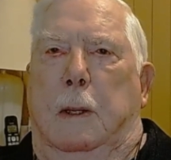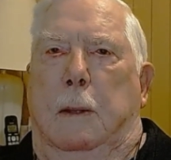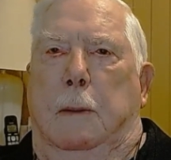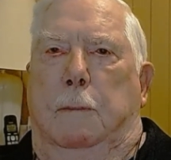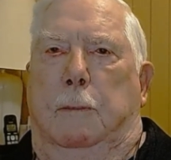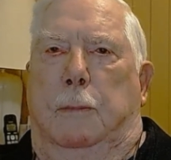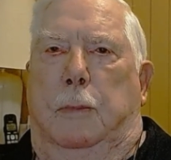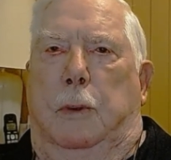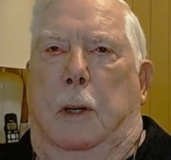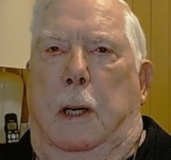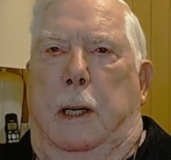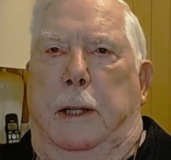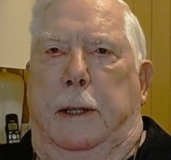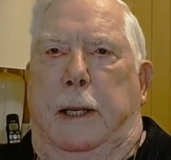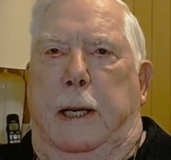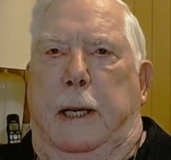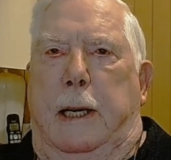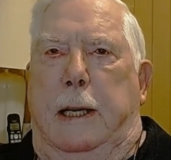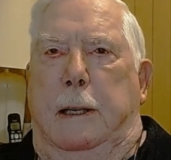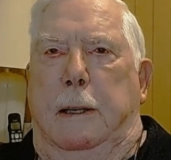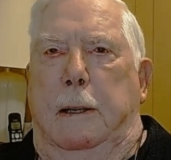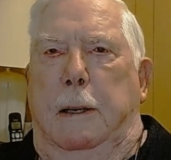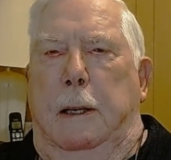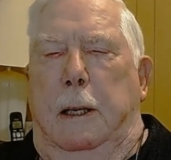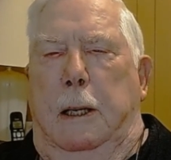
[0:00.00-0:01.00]
brought
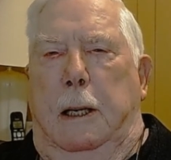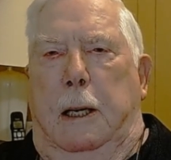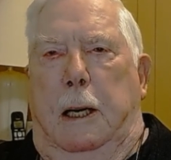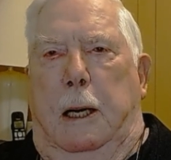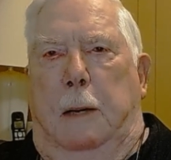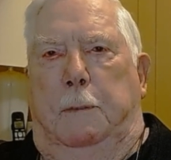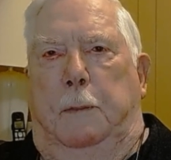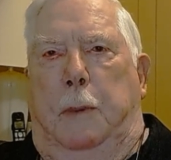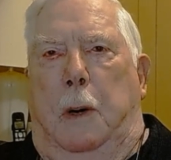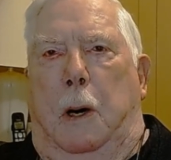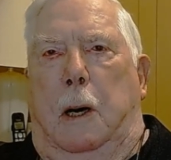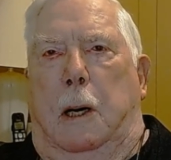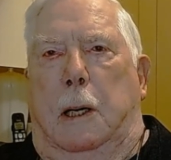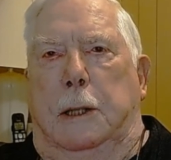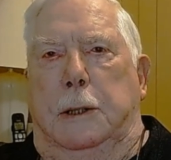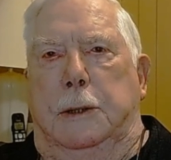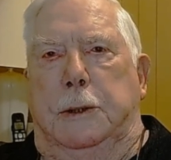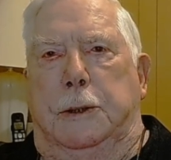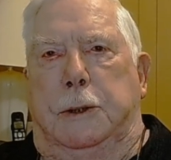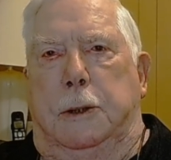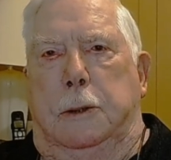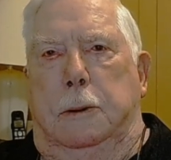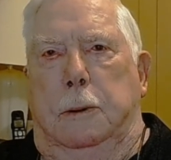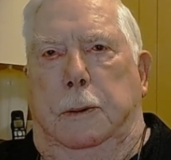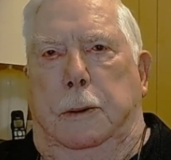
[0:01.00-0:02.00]
a
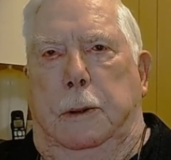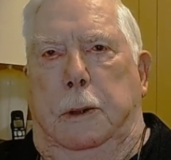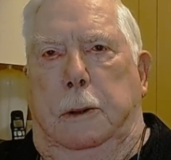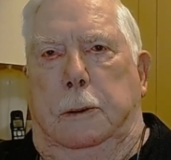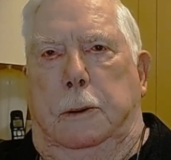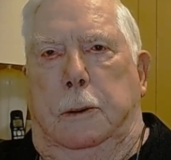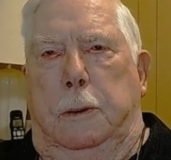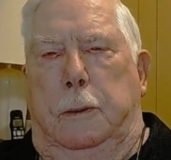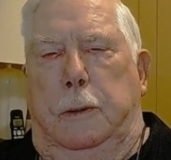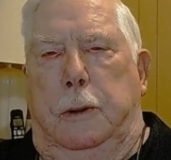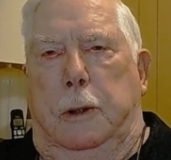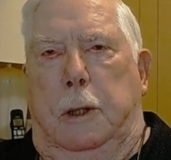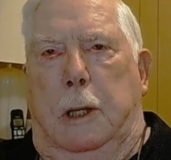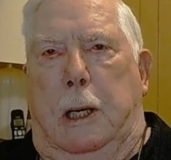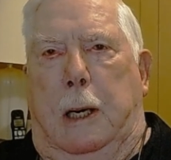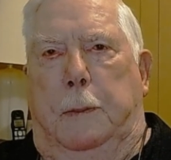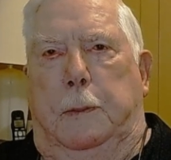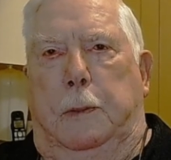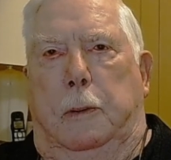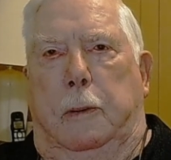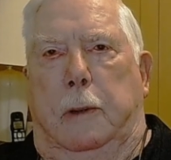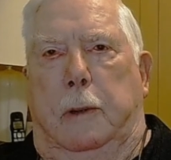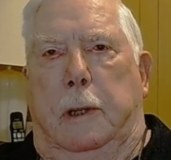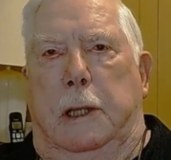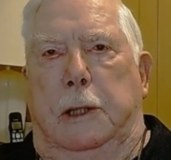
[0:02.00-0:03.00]
pause to the
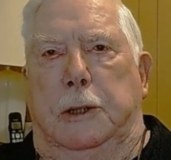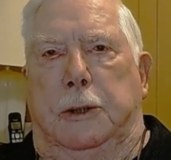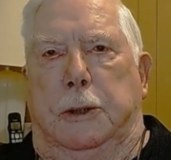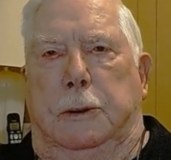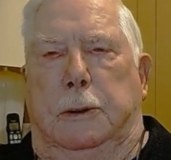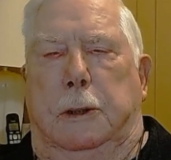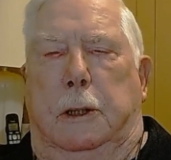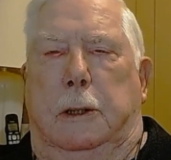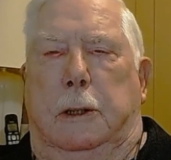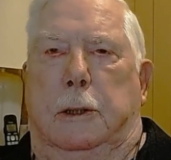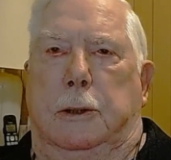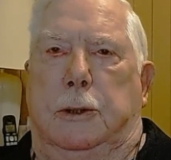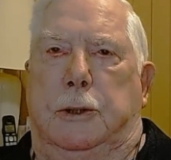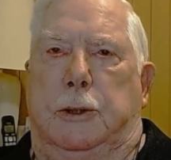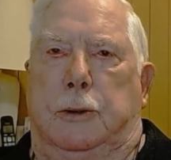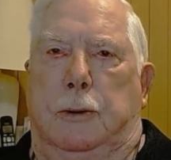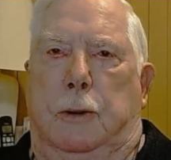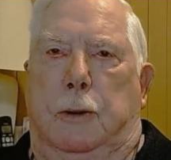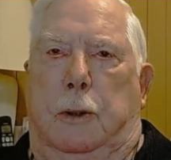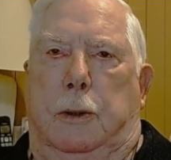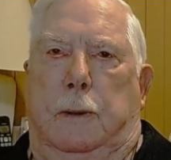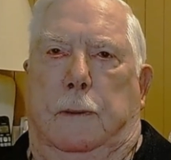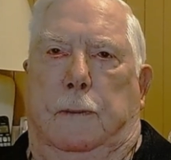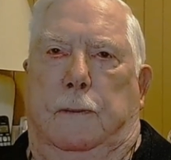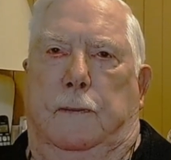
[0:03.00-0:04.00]
operation, and it
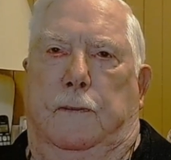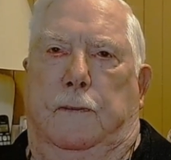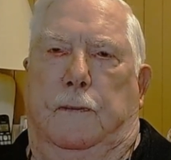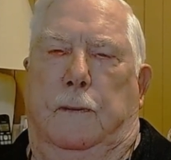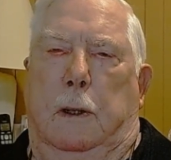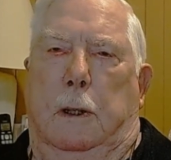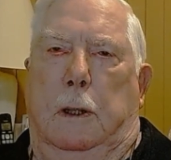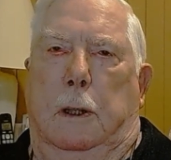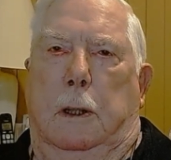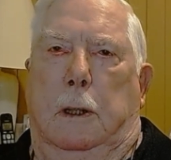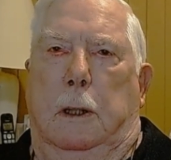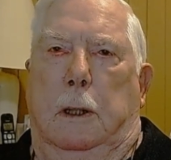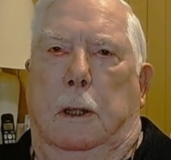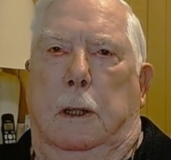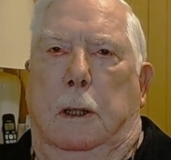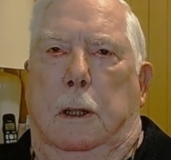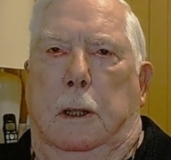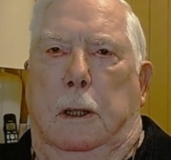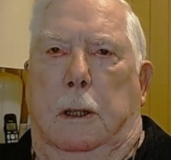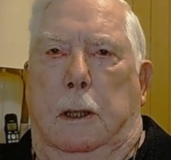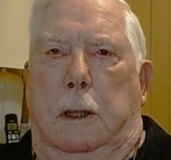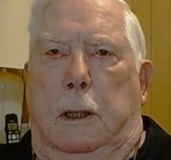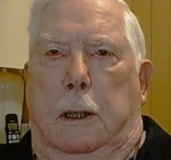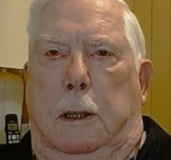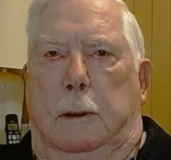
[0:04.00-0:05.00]
sort of
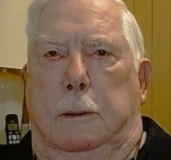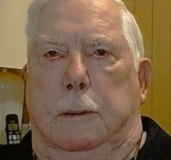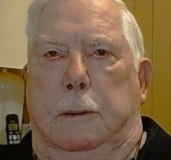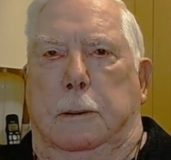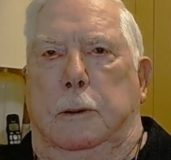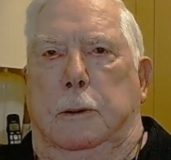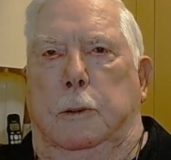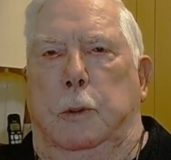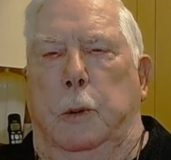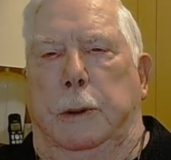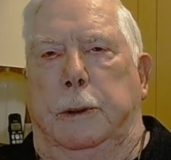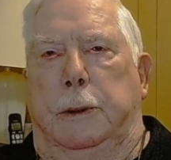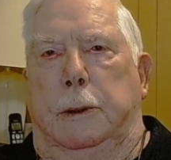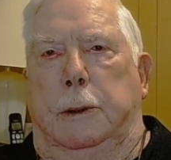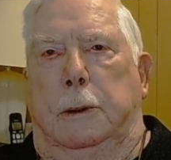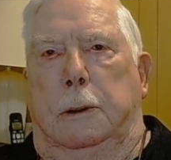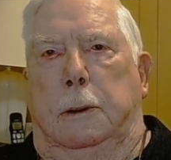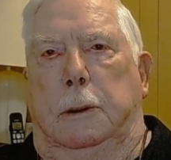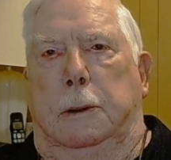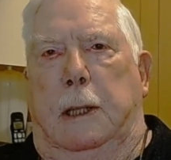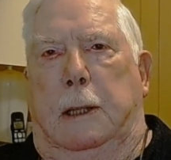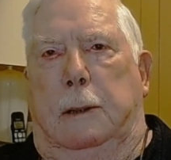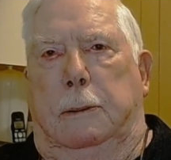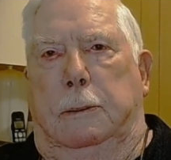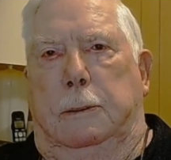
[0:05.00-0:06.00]

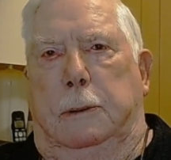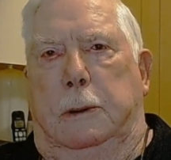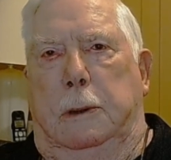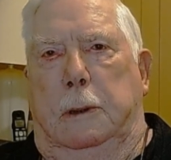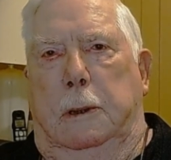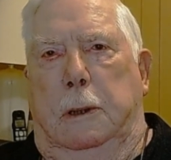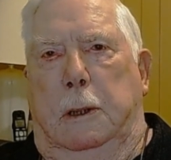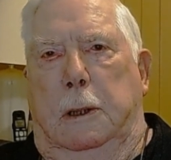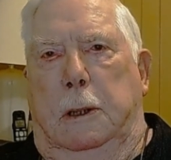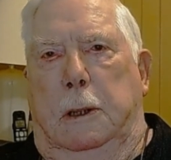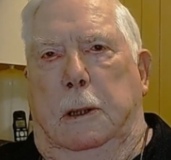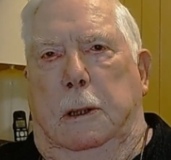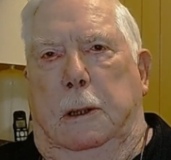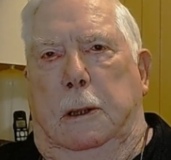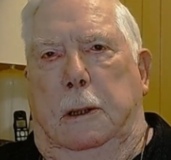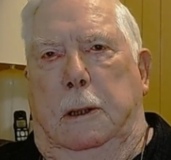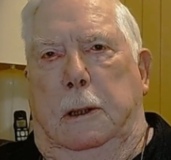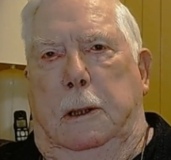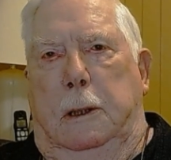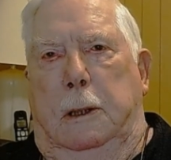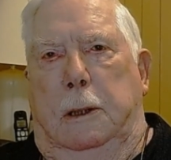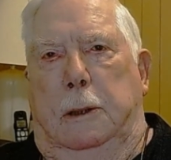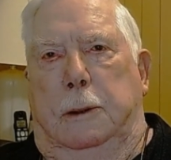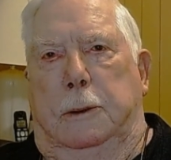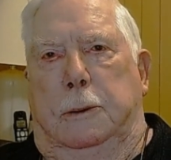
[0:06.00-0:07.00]
dwindled out
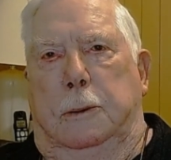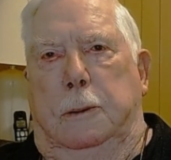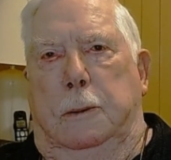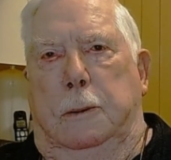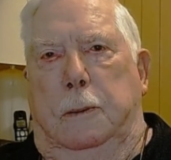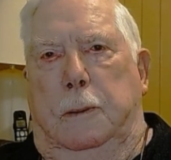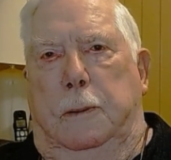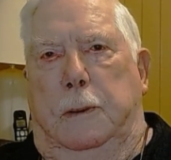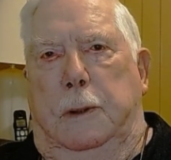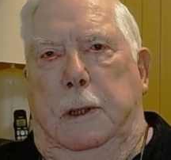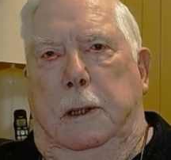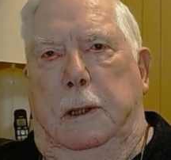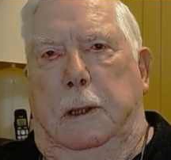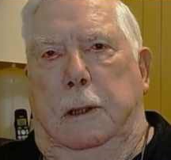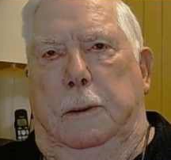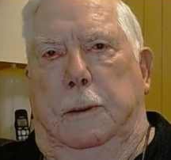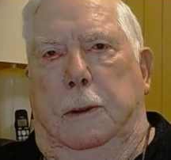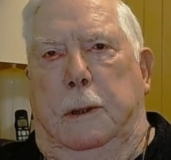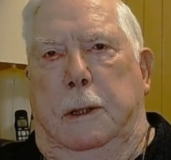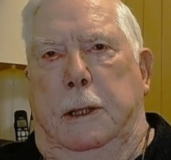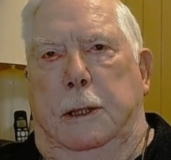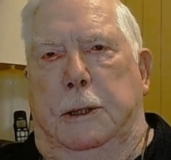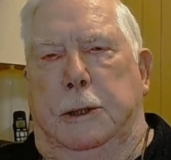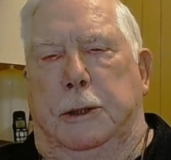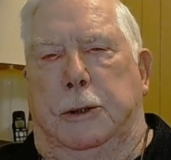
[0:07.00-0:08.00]
into
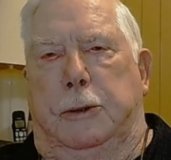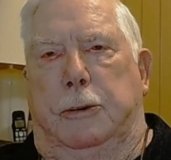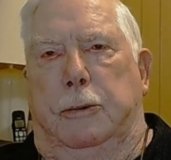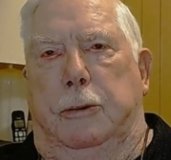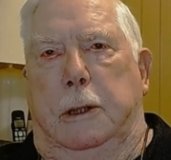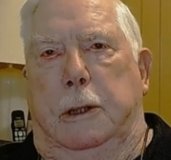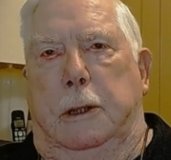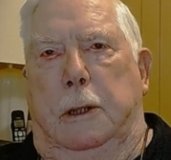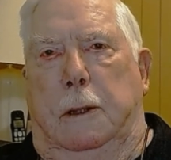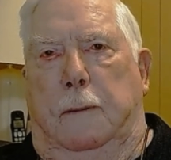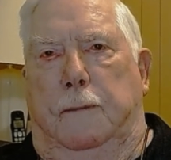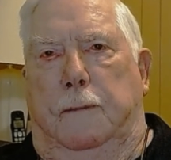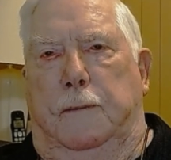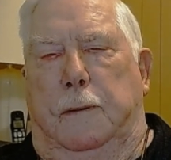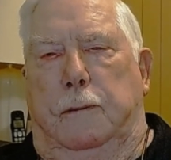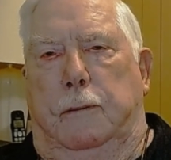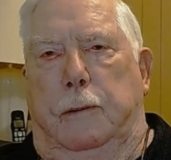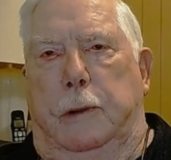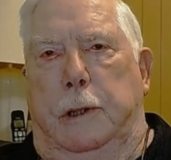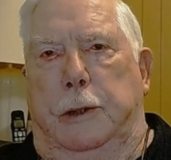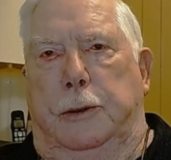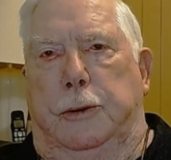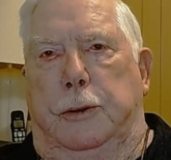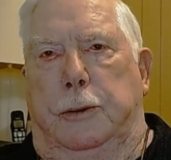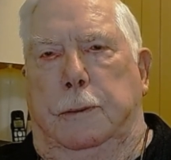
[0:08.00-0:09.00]
the history of the
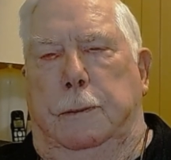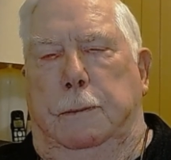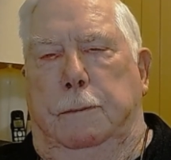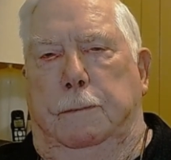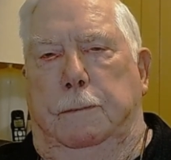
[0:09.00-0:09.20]
region.